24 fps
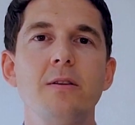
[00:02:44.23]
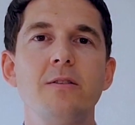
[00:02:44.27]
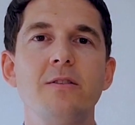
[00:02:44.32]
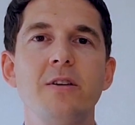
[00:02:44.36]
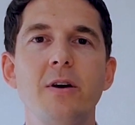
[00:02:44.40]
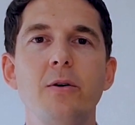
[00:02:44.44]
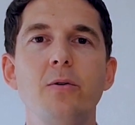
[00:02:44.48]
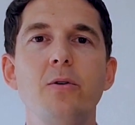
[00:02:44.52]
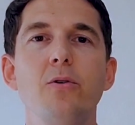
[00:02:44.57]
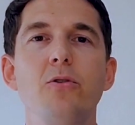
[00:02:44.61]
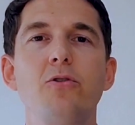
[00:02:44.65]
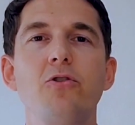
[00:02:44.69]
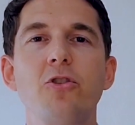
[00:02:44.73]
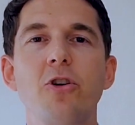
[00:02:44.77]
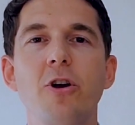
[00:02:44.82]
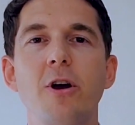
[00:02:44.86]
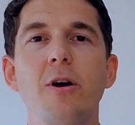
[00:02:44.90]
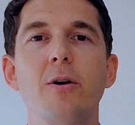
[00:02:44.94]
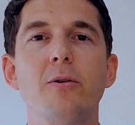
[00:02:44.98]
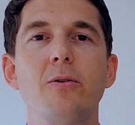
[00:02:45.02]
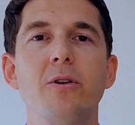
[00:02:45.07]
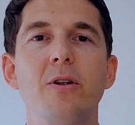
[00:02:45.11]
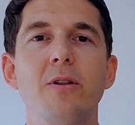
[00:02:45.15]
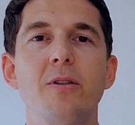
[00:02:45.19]
Tell your
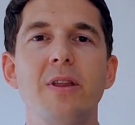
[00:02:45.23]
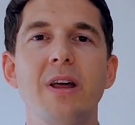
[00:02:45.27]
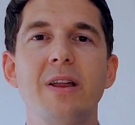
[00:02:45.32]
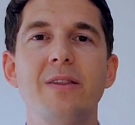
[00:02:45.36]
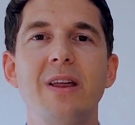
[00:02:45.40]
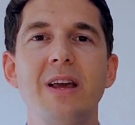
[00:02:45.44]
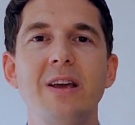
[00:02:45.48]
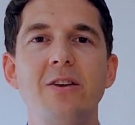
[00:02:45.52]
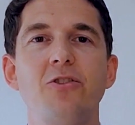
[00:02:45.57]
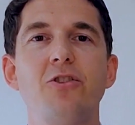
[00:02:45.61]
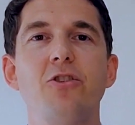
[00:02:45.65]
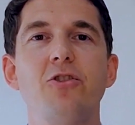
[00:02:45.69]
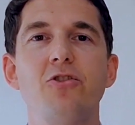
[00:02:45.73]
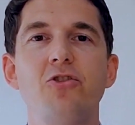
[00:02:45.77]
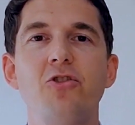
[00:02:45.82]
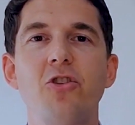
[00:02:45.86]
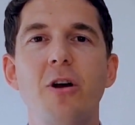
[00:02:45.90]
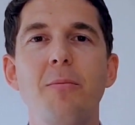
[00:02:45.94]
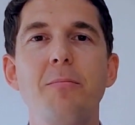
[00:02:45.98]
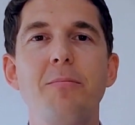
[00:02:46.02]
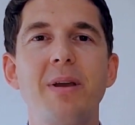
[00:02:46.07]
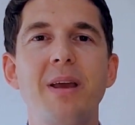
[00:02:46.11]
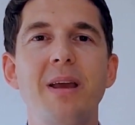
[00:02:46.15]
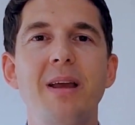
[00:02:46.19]
child that they should
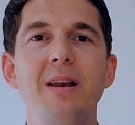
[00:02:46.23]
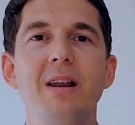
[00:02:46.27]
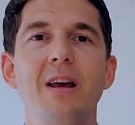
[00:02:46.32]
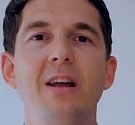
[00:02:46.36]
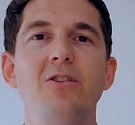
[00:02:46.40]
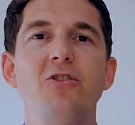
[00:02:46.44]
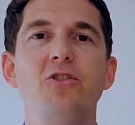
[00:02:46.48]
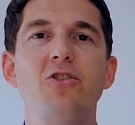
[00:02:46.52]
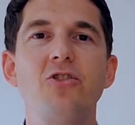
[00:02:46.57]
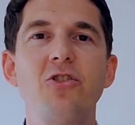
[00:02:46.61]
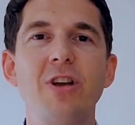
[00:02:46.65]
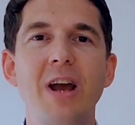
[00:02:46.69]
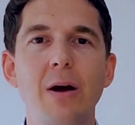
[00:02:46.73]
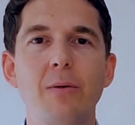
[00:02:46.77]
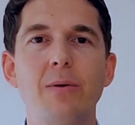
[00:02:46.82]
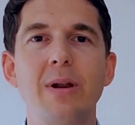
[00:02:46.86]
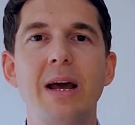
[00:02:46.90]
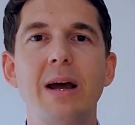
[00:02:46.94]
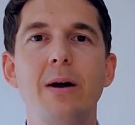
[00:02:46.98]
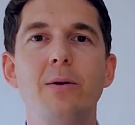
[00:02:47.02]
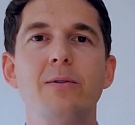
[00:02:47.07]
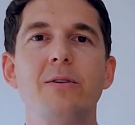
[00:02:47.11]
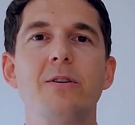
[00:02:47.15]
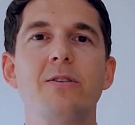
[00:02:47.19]
jump in and shout
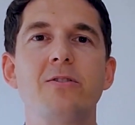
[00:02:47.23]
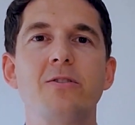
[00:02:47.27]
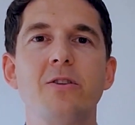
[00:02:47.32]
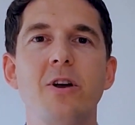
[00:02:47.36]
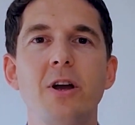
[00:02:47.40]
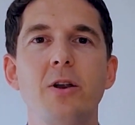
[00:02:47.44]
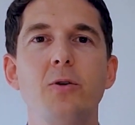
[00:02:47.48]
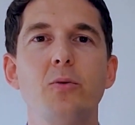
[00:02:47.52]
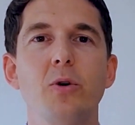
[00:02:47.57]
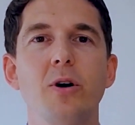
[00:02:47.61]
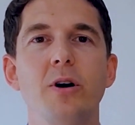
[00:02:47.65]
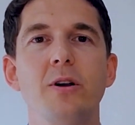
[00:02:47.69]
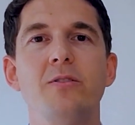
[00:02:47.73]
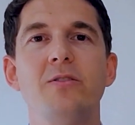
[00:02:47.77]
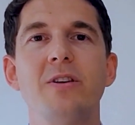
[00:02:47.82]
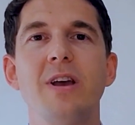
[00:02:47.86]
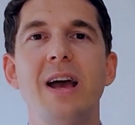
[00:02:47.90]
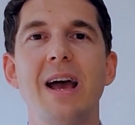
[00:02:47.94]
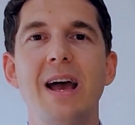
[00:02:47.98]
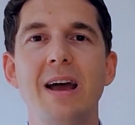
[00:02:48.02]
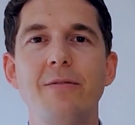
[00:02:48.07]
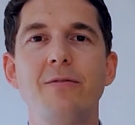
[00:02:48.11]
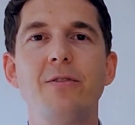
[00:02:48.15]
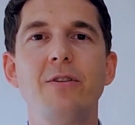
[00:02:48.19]
out the sight words
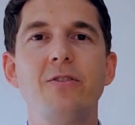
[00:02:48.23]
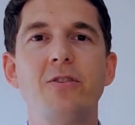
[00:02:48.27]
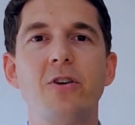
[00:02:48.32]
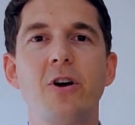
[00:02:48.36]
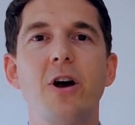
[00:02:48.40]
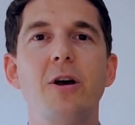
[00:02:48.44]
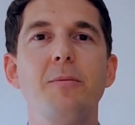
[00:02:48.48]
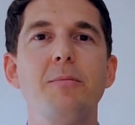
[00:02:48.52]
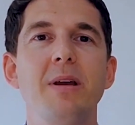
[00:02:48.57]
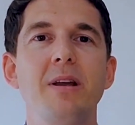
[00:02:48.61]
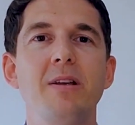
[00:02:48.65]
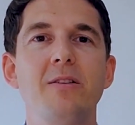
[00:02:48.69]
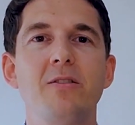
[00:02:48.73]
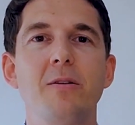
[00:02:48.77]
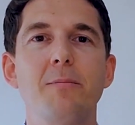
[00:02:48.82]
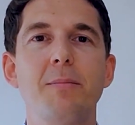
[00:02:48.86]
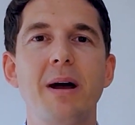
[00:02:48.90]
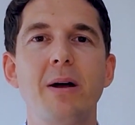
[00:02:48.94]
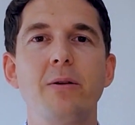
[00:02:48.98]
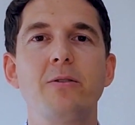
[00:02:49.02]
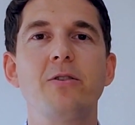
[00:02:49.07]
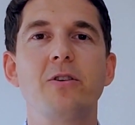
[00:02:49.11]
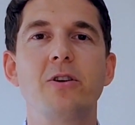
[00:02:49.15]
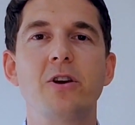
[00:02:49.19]
every time it's
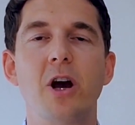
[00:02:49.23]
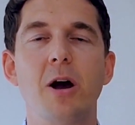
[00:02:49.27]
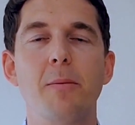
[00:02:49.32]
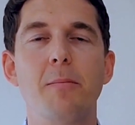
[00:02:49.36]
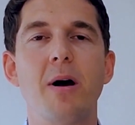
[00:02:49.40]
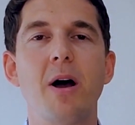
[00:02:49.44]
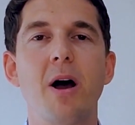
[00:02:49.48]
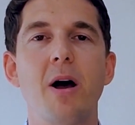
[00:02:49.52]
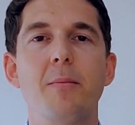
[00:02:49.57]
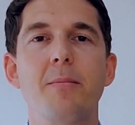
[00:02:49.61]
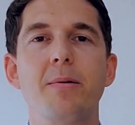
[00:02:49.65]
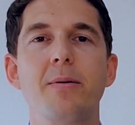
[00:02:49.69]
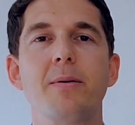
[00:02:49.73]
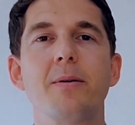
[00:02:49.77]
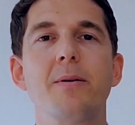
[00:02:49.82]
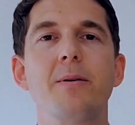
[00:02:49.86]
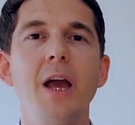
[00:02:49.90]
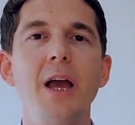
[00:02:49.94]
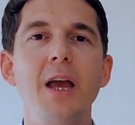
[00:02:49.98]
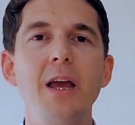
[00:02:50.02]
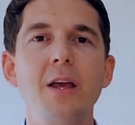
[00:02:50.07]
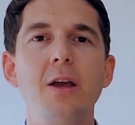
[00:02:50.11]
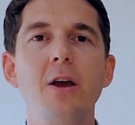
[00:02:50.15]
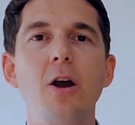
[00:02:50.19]
about to come up.
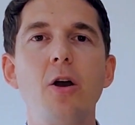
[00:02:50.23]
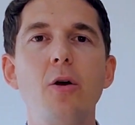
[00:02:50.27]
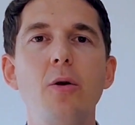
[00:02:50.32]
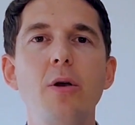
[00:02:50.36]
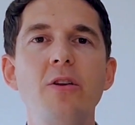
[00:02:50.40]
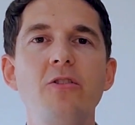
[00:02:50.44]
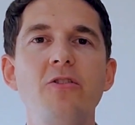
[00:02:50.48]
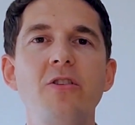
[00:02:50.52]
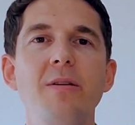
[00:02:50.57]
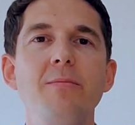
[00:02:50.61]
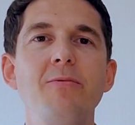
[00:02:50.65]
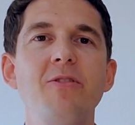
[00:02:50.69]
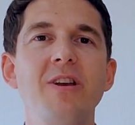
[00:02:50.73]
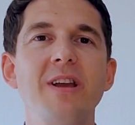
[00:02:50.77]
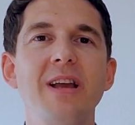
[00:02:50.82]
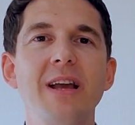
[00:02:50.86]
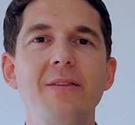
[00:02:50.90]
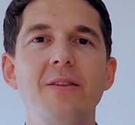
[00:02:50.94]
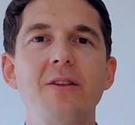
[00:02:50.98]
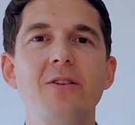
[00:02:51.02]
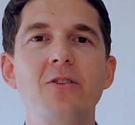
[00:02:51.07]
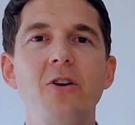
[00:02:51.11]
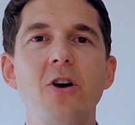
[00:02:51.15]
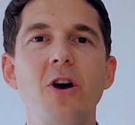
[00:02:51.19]
Encourage them to
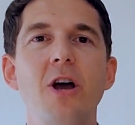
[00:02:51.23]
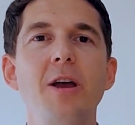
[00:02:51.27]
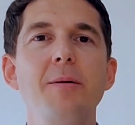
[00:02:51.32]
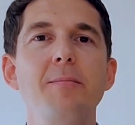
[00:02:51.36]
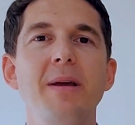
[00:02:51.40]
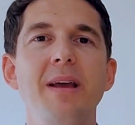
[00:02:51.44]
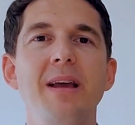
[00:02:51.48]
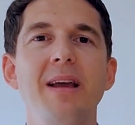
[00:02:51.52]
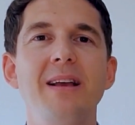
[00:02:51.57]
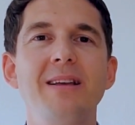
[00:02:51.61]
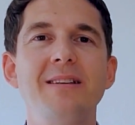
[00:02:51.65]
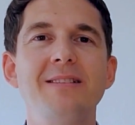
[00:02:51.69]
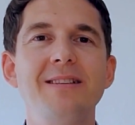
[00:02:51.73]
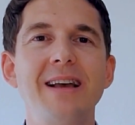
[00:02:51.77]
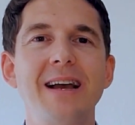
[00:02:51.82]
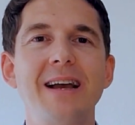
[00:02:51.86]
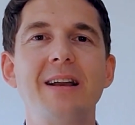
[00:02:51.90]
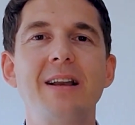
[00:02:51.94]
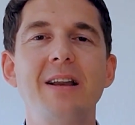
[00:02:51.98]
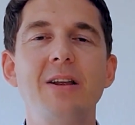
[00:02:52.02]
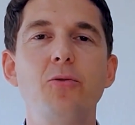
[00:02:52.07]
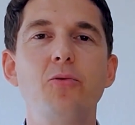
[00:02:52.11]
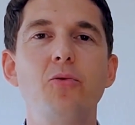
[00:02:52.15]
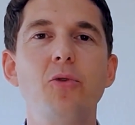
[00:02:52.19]
get the timing
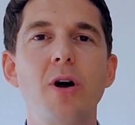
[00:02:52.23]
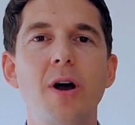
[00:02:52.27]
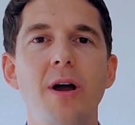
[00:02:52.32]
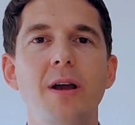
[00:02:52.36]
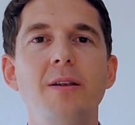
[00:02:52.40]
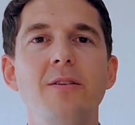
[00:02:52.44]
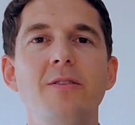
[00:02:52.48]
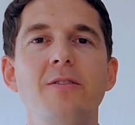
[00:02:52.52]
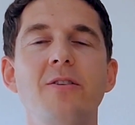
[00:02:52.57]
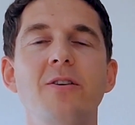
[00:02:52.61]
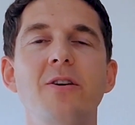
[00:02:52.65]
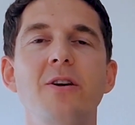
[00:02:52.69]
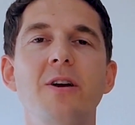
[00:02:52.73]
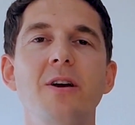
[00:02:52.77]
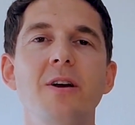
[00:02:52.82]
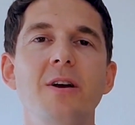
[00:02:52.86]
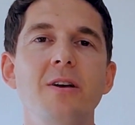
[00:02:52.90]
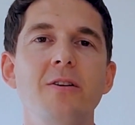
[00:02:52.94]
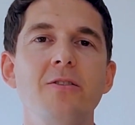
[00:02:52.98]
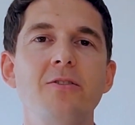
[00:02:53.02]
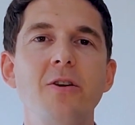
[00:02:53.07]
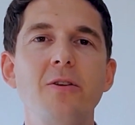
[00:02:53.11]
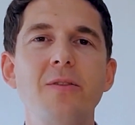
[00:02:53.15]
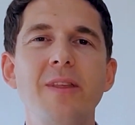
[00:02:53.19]
exactly right
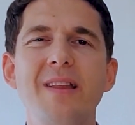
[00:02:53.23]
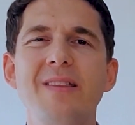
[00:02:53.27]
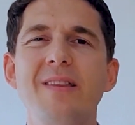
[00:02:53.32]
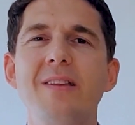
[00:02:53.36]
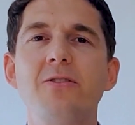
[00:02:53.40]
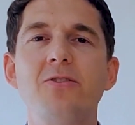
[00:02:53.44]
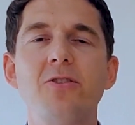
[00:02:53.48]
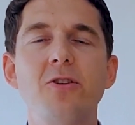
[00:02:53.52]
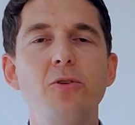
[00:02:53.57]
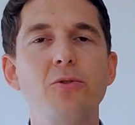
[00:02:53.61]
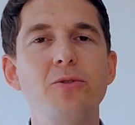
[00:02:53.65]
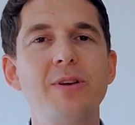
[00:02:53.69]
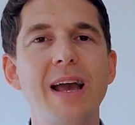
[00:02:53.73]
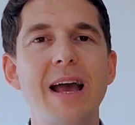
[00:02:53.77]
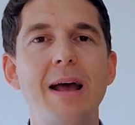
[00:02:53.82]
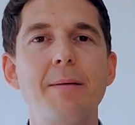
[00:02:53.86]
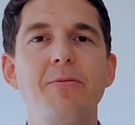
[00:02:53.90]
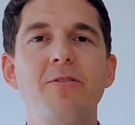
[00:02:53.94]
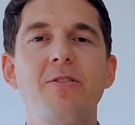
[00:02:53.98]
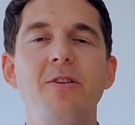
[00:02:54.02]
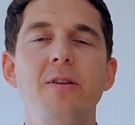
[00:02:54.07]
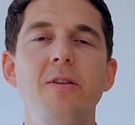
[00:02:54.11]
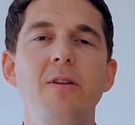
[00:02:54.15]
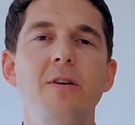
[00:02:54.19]
so that there's no
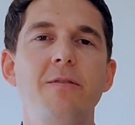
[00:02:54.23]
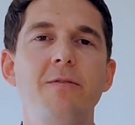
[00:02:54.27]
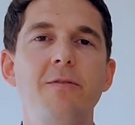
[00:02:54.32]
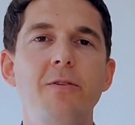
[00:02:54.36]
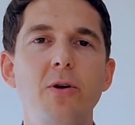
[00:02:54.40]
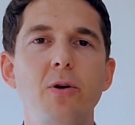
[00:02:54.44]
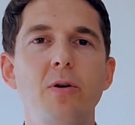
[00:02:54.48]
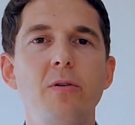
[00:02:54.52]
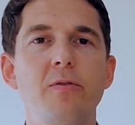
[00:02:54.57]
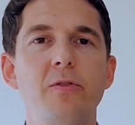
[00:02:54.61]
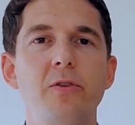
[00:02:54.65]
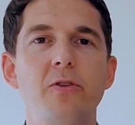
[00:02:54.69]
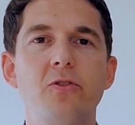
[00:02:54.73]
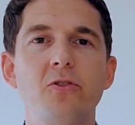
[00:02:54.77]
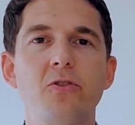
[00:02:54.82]
gaps in the flow of the